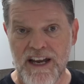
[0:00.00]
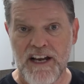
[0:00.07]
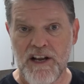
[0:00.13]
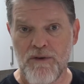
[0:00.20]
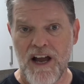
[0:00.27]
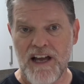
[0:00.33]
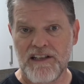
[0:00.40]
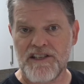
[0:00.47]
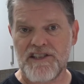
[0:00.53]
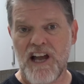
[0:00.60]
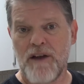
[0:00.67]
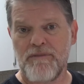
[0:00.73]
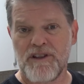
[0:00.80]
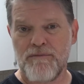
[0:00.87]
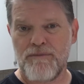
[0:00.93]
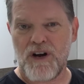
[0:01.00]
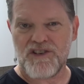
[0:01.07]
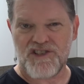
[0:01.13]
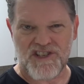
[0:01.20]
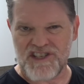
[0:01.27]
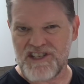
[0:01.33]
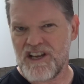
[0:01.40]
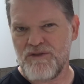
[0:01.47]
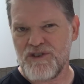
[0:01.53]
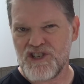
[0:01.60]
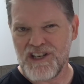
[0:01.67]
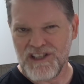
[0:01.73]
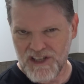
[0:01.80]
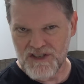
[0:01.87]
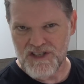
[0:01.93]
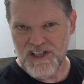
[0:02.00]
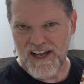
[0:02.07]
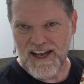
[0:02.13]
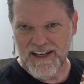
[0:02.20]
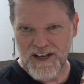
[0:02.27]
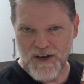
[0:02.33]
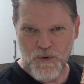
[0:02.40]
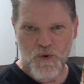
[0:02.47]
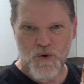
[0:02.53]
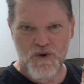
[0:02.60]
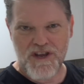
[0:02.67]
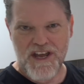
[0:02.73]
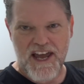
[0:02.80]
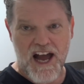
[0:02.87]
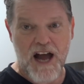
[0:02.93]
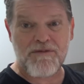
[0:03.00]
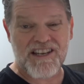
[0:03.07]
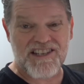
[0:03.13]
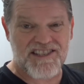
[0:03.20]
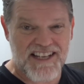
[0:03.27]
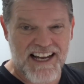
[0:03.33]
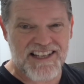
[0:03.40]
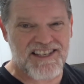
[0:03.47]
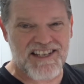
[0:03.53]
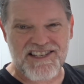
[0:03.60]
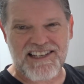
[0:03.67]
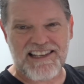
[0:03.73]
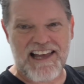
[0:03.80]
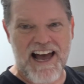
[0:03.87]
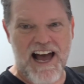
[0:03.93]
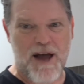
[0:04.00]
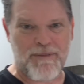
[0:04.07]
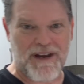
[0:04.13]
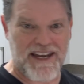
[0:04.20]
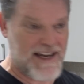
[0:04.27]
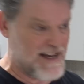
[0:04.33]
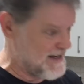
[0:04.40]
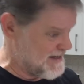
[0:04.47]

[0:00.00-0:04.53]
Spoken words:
Anyway, let's open the box and see what she looks like. Oh yeah, there's tons of salami.